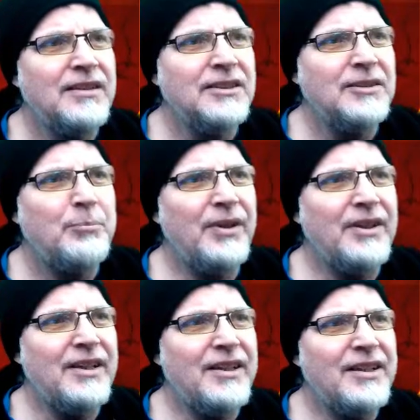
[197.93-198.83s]
but
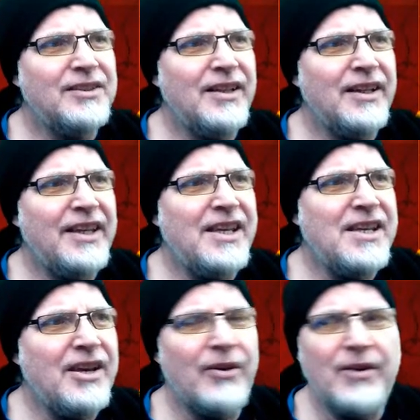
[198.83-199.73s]
it is in a key
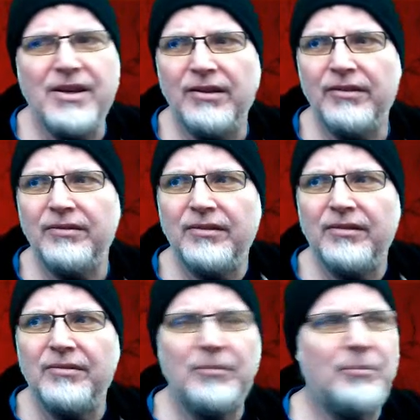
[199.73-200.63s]
area.
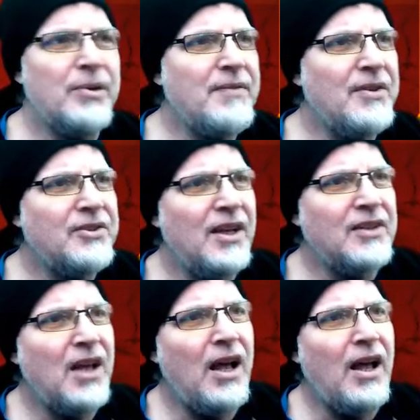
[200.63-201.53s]
Previous day's
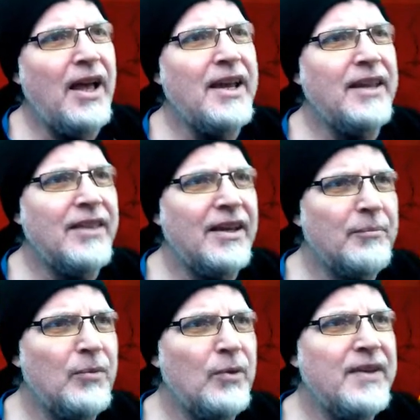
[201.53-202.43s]
high. The
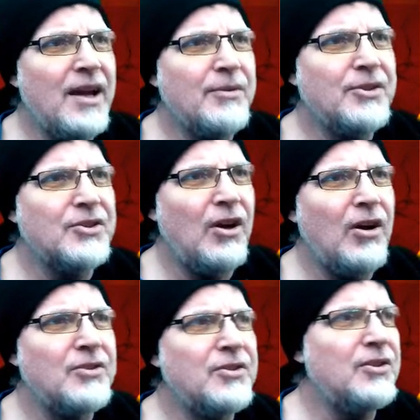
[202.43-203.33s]
moving averages are
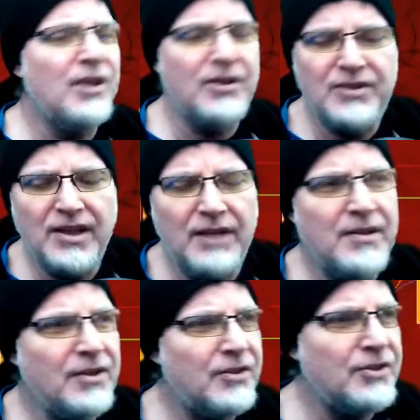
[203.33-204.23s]
suggesting,
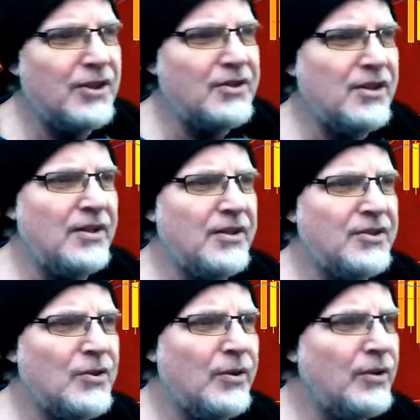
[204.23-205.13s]
everything's suggesting that this is
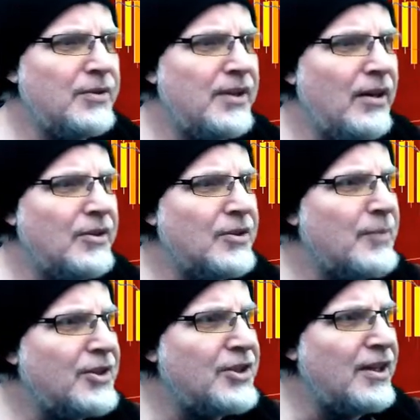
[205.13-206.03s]
going to go down. Here's my
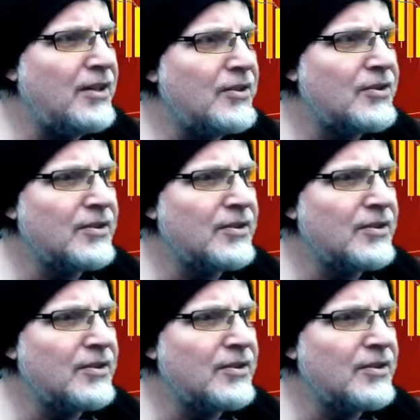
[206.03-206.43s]
chance.